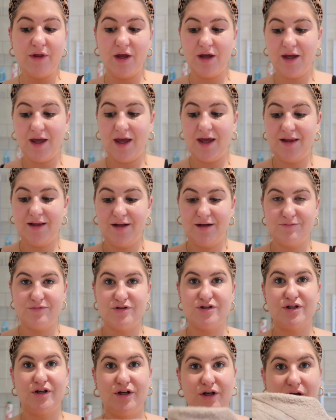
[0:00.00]
okay, then I'm
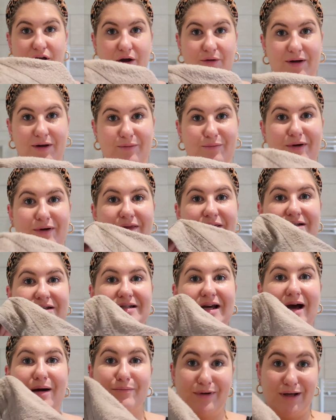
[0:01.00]
just going to go in with a
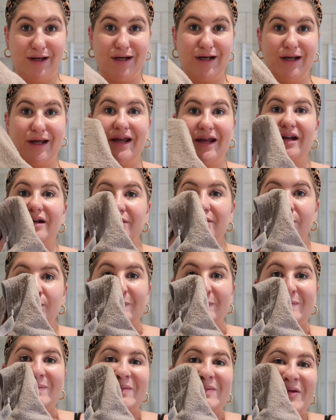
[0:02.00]
damp, clean
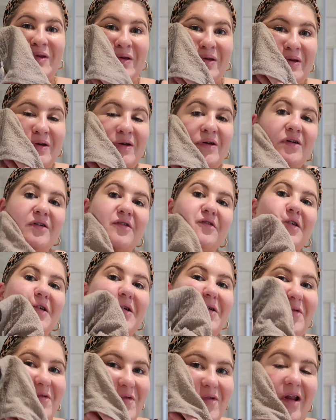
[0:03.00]

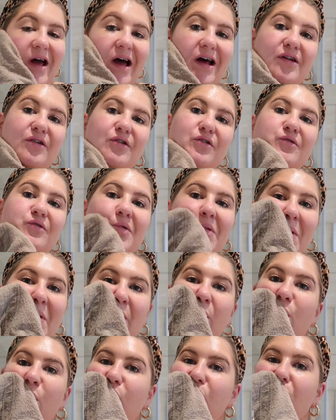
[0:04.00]
flannel
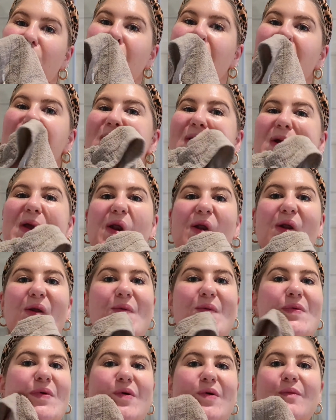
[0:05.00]

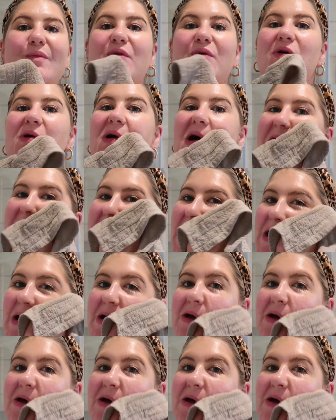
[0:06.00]
with warm water